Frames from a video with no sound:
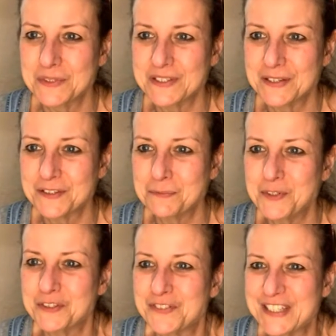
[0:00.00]
with those
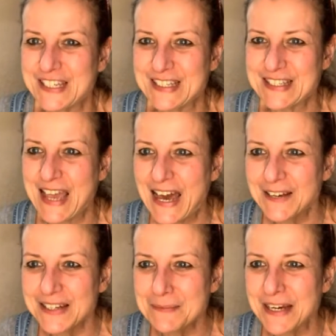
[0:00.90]
beautiful things.
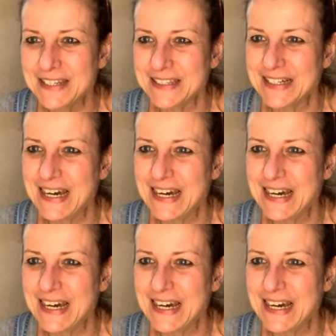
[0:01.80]
Hallo, liebe Anja.